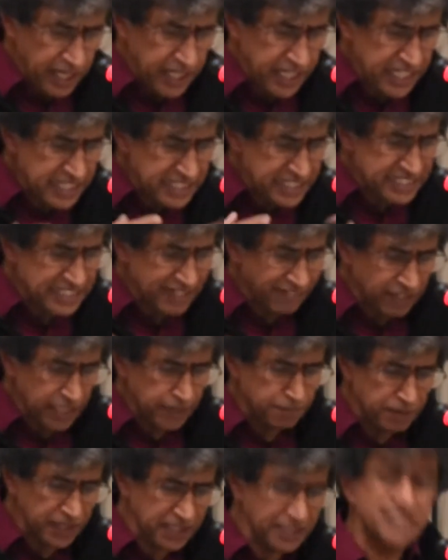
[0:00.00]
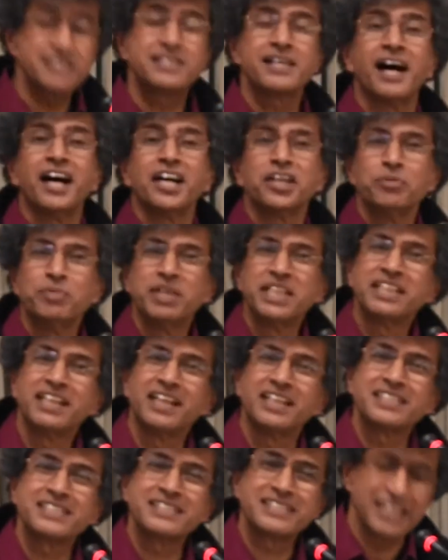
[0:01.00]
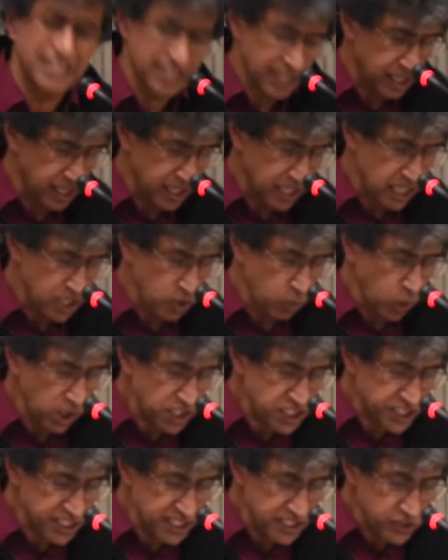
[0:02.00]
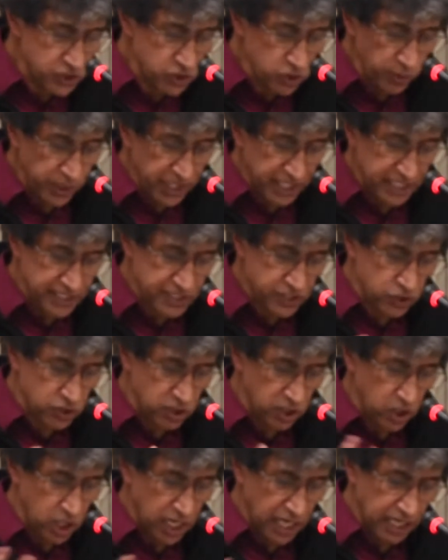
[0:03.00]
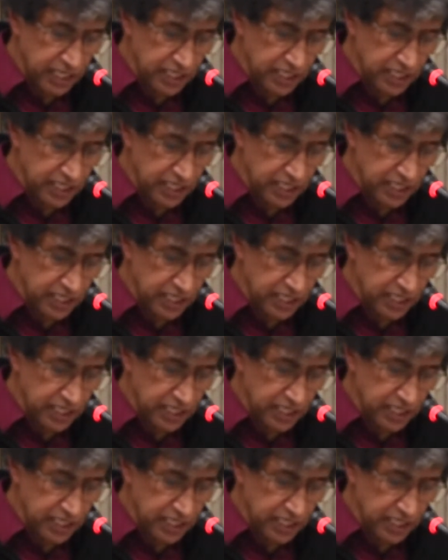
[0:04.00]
In developing this argument thus, what she is doing is to